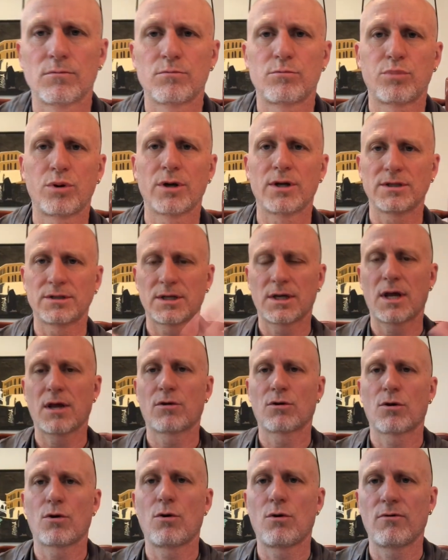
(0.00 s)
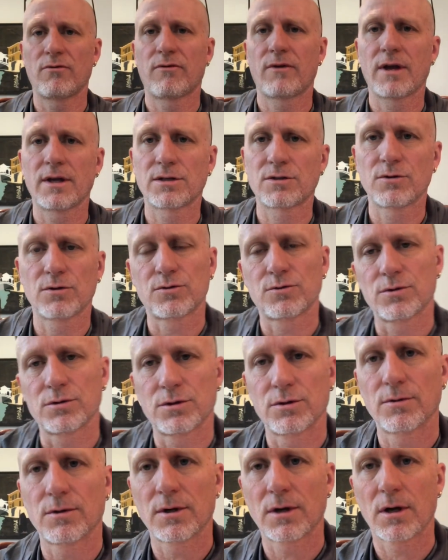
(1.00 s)
putting together a whole face, which we'll
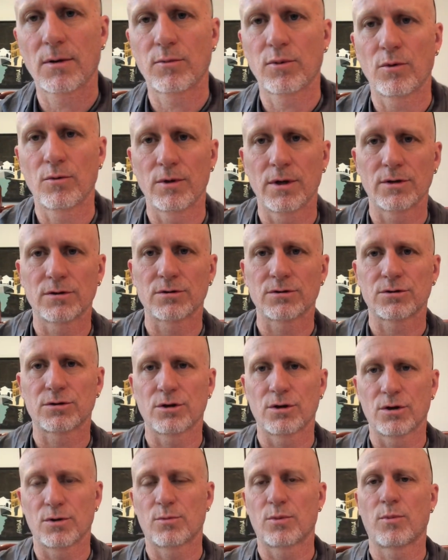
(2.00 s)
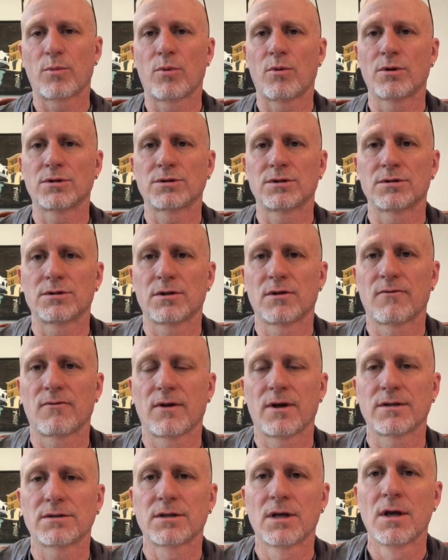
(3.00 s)
do in a couple of weeks. We'll show you different portions of the
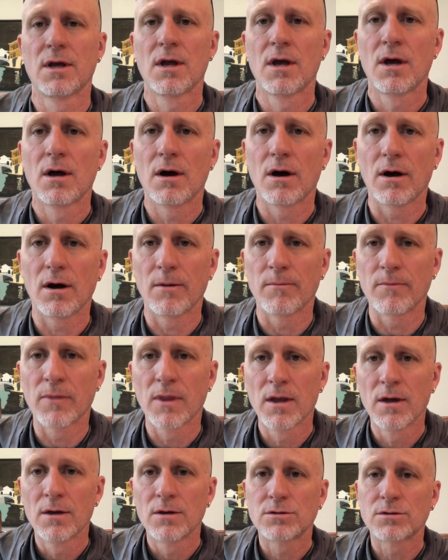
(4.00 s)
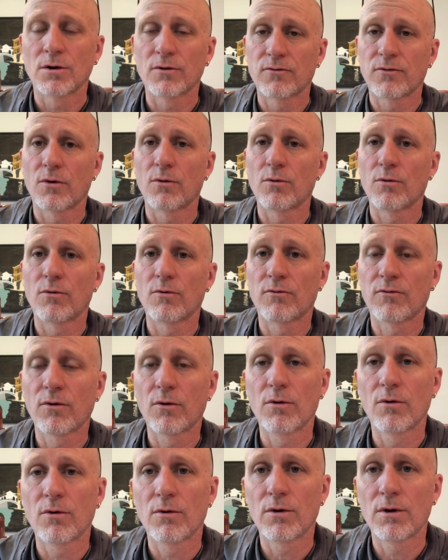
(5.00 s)
face. So
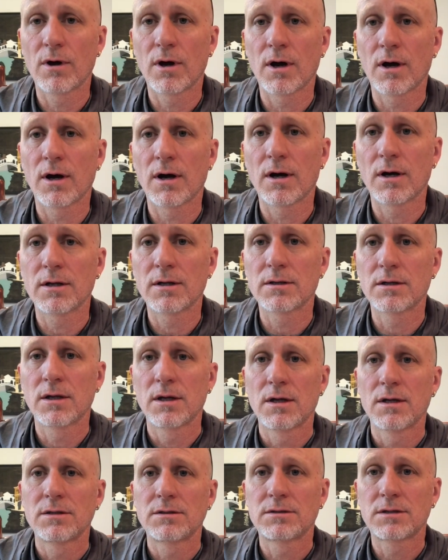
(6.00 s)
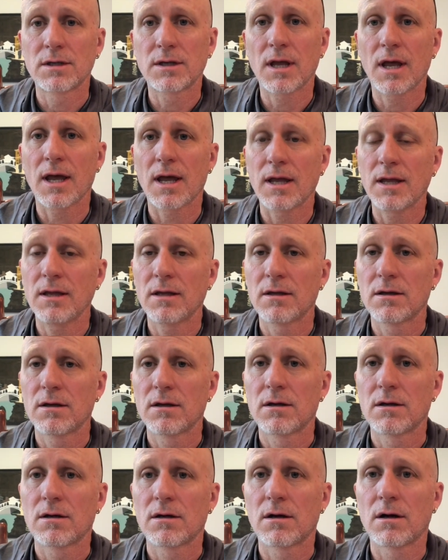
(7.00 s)
for today
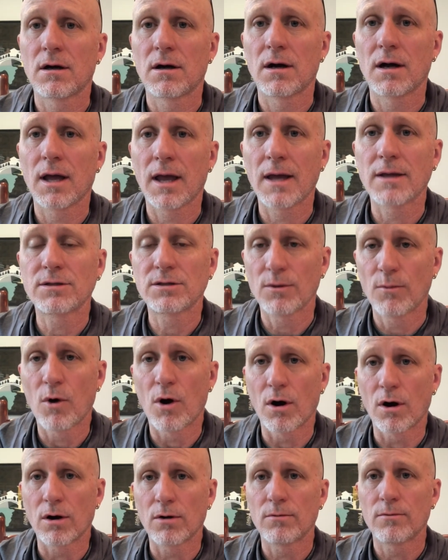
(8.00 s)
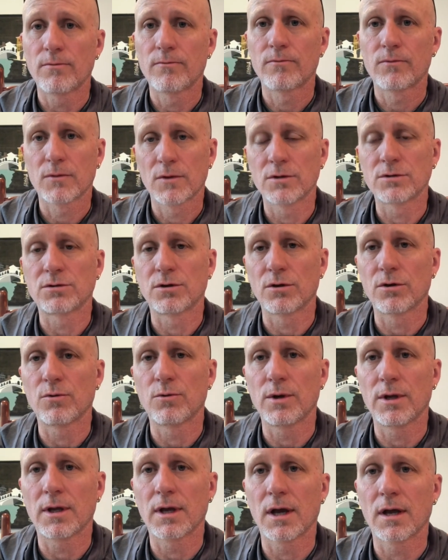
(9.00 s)
and tomorrow, until the
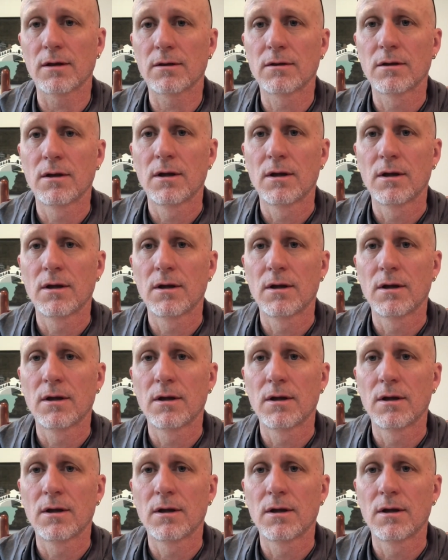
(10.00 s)
weekend,